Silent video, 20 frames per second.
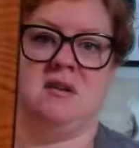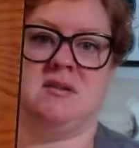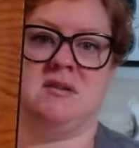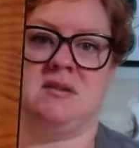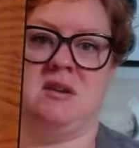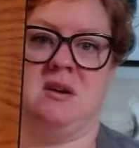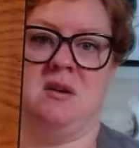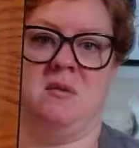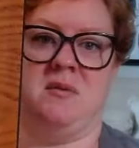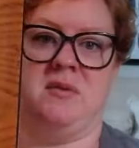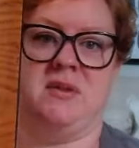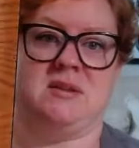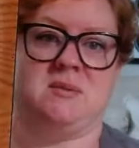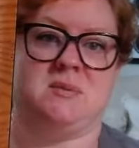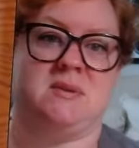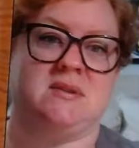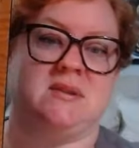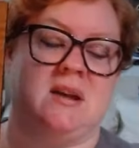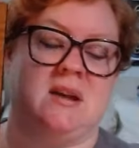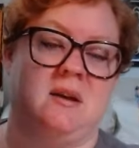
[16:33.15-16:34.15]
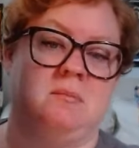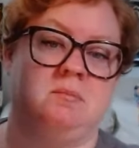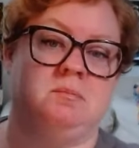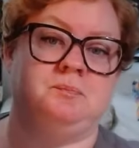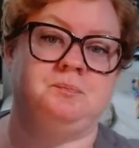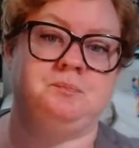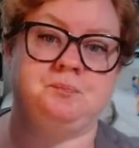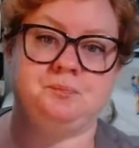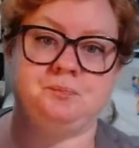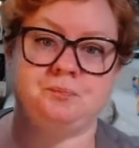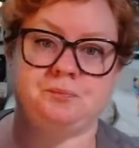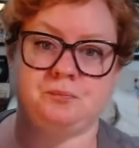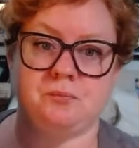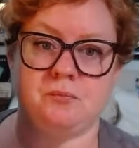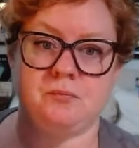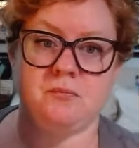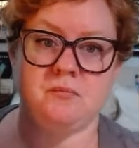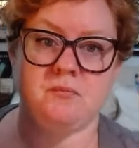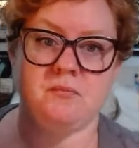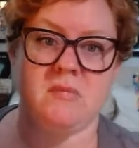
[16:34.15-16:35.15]
So this was,
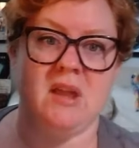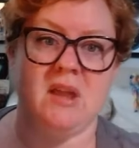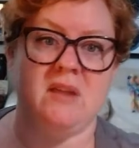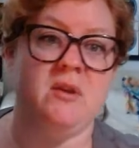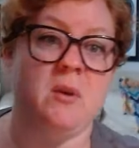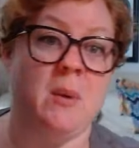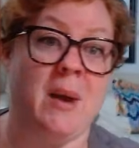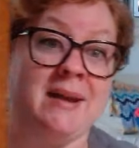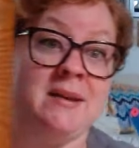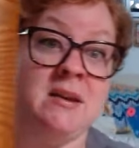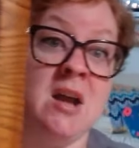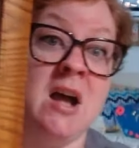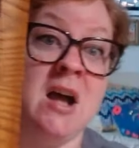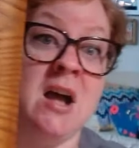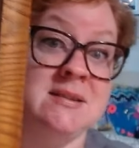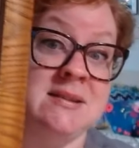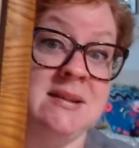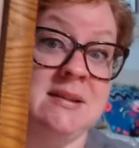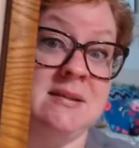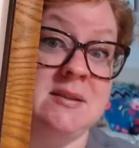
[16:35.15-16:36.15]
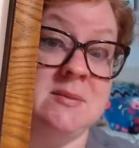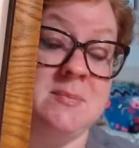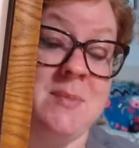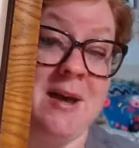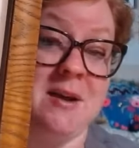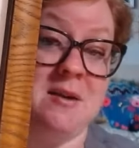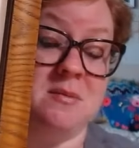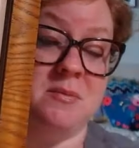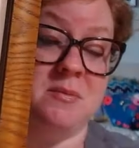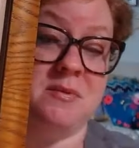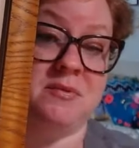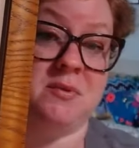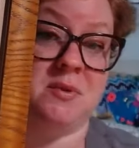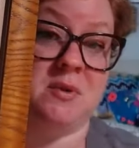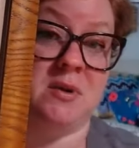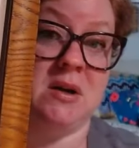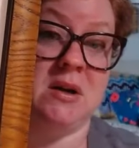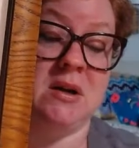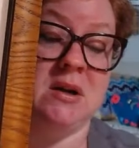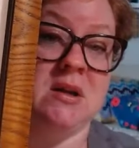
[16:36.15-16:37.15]
if you had not seen this pattern
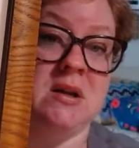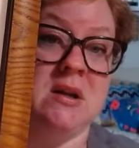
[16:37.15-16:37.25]
before,